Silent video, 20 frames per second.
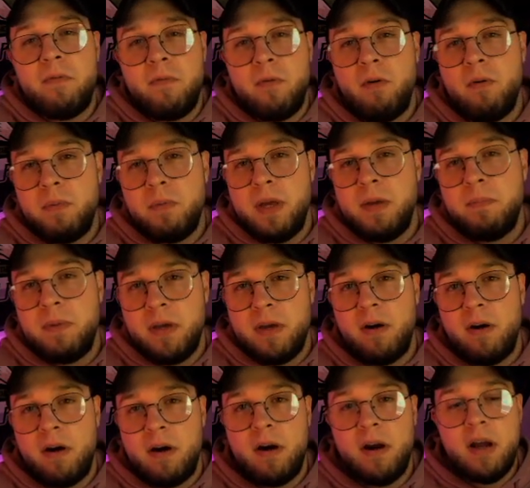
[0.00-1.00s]
full
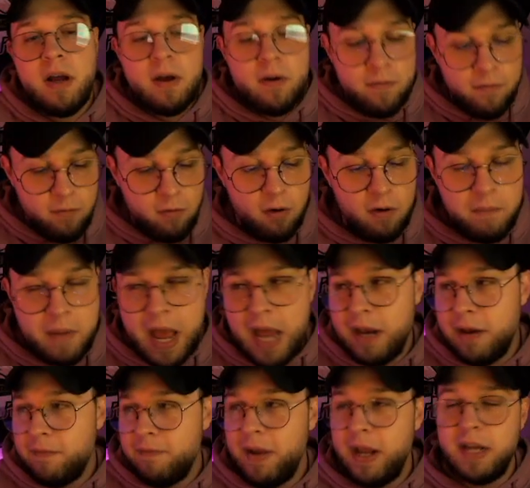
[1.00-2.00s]
PPR format
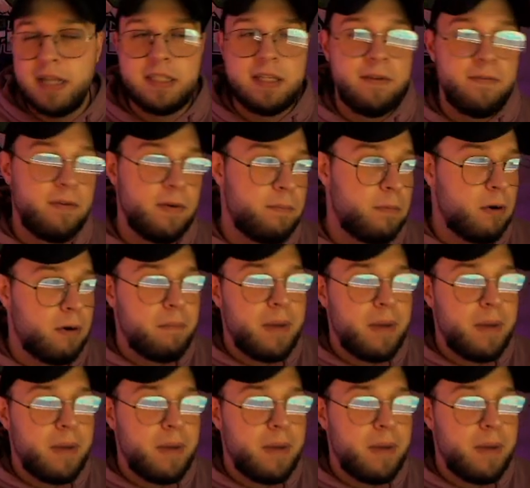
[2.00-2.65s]
in fantasy football.